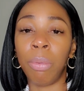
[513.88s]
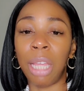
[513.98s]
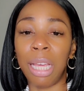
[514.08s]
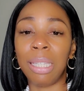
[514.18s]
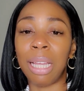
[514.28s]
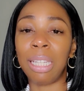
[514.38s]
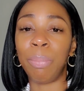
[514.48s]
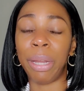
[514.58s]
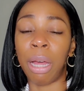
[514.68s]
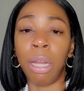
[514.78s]
things that's
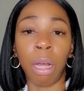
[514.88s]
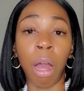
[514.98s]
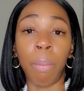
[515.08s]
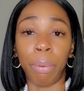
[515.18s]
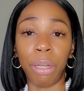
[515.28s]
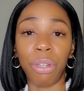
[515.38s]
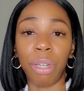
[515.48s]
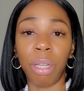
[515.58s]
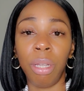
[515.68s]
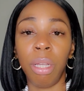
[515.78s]
been unaccomplished.
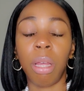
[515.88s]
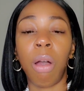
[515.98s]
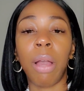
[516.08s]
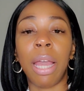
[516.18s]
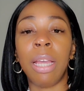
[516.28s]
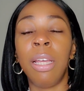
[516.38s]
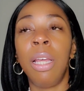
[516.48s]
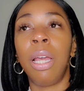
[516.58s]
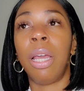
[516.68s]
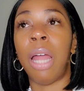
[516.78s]
Okay,
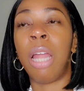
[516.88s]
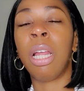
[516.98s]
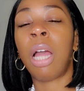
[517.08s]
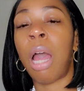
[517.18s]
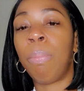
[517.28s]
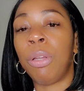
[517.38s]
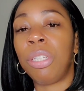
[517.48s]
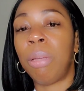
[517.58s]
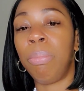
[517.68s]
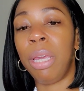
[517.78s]
and unaccomplished
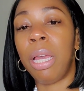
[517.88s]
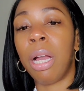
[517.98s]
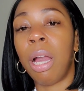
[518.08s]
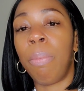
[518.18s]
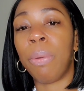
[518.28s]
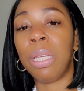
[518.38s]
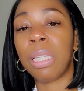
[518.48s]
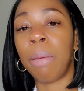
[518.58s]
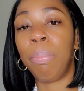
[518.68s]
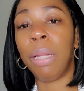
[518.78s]
to me accompanies
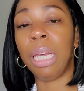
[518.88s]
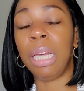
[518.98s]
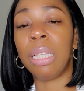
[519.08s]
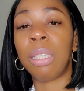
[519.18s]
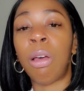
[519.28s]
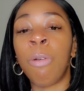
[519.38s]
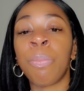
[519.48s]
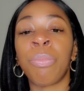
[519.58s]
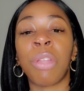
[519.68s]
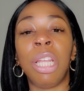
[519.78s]
complete. So
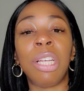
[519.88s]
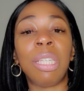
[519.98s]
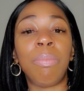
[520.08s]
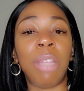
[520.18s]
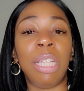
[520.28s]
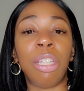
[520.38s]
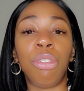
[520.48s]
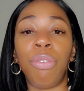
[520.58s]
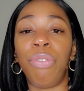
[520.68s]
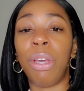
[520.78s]
there's some things that
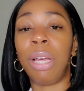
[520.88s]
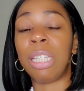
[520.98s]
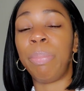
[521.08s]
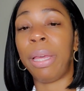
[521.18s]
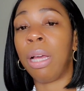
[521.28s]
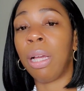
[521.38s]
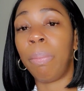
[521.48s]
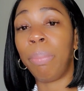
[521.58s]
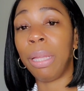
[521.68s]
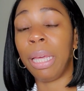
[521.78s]
you feel has been
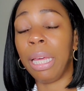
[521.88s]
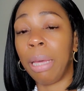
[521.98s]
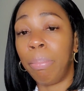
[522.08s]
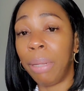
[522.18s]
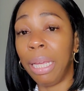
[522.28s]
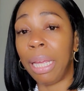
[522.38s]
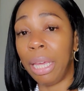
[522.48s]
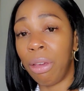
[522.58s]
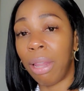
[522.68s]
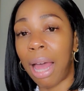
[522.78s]
incomplete in
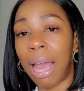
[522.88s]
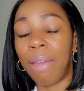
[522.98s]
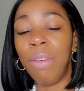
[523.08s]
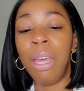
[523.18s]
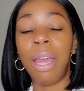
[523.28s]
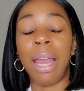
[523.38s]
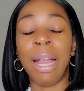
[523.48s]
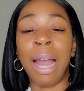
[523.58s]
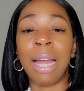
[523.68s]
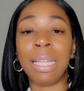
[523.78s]
your life, and
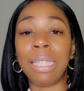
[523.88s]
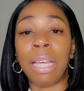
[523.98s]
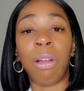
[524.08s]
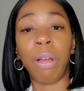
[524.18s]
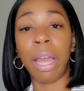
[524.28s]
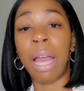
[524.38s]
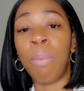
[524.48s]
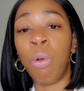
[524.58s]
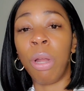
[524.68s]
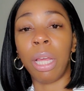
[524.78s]
God is saying, okay,
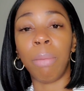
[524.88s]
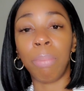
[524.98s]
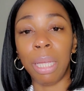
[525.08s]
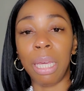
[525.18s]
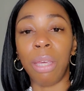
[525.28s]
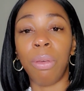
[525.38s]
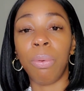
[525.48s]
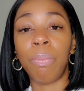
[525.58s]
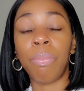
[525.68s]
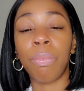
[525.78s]
I'm going to complete you
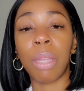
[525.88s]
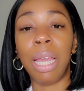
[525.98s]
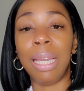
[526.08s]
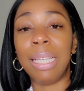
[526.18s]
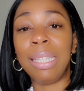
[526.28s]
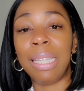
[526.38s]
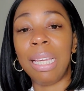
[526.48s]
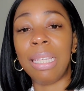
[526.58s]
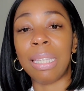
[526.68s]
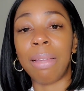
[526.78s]
in this
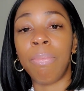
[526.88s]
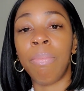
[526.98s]
season.